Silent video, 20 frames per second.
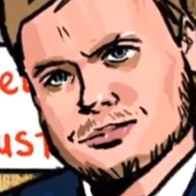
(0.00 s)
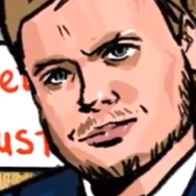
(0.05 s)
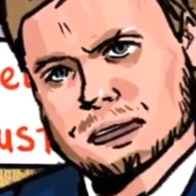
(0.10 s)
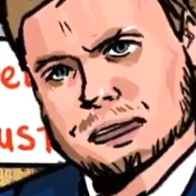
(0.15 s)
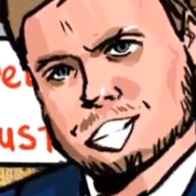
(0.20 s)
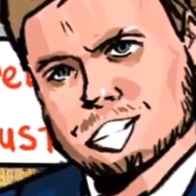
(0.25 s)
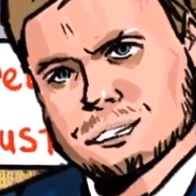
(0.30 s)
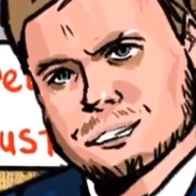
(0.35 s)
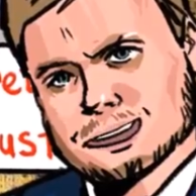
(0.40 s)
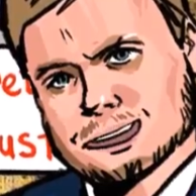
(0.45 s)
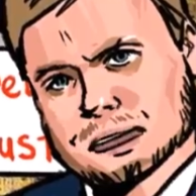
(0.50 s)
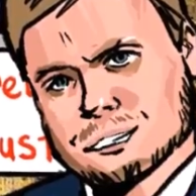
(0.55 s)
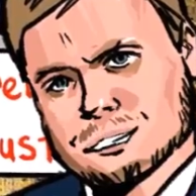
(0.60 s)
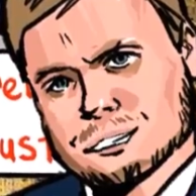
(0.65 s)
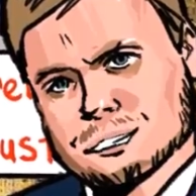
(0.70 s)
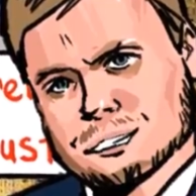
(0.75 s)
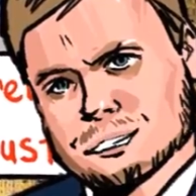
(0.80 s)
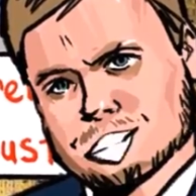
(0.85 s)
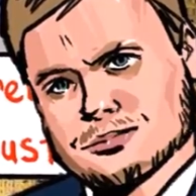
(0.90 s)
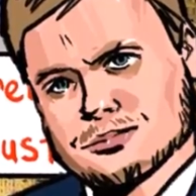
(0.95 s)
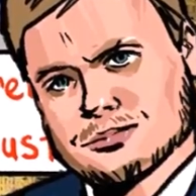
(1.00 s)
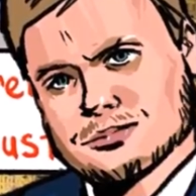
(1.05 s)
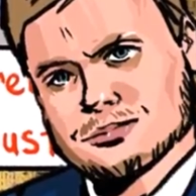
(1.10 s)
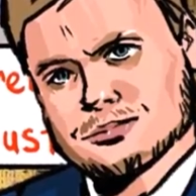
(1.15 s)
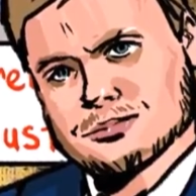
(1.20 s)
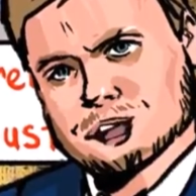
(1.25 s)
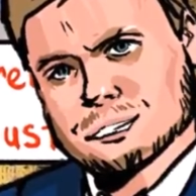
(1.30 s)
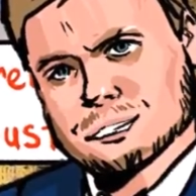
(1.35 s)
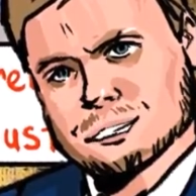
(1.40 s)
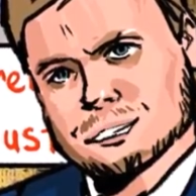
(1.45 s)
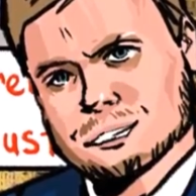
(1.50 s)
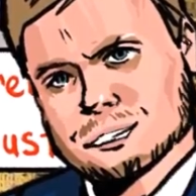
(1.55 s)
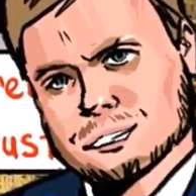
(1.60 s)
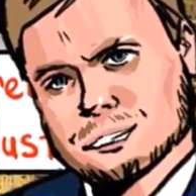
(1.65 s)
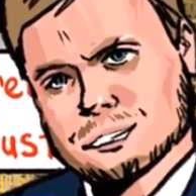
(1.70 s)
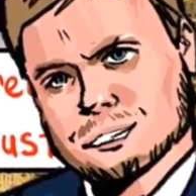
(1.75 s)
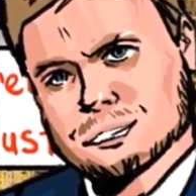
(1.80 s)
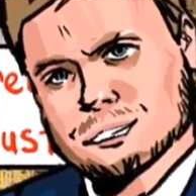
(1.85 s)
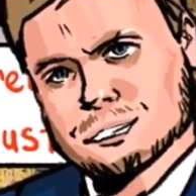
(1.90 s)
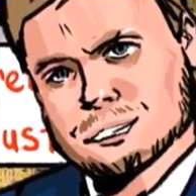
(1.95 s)
Thank you a lot. And uh, right. uh,
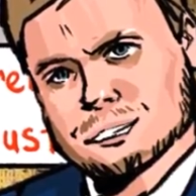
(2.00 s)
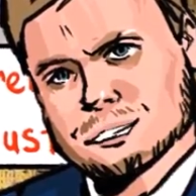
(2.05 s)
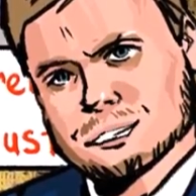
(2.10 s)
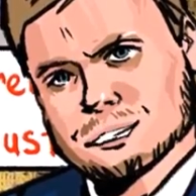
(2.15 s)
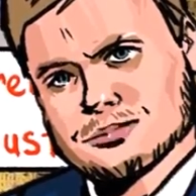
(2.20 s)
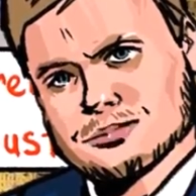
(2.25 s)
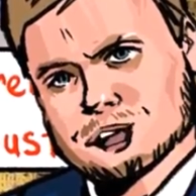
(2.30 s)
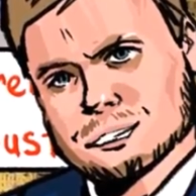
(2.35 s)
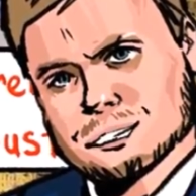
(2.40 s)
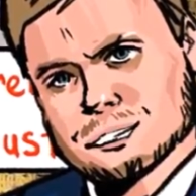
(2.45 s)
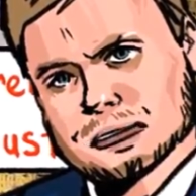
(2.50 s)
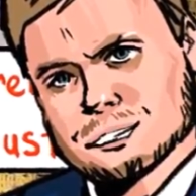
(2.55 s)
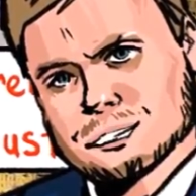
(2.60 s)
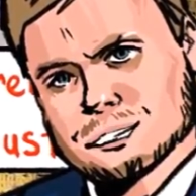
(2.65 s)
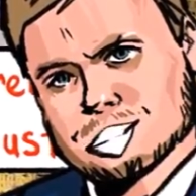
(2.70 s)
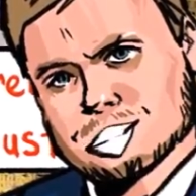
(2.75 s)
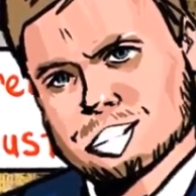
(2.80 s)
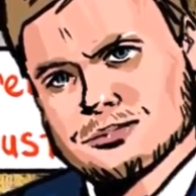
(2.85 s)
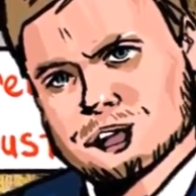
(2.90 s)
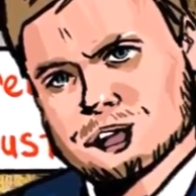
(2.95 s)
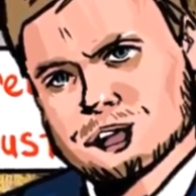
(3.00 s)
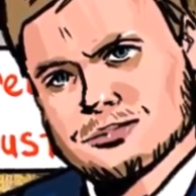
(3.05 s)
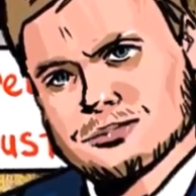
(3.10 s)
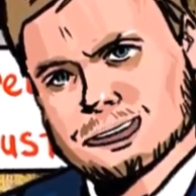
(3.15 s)
so see you.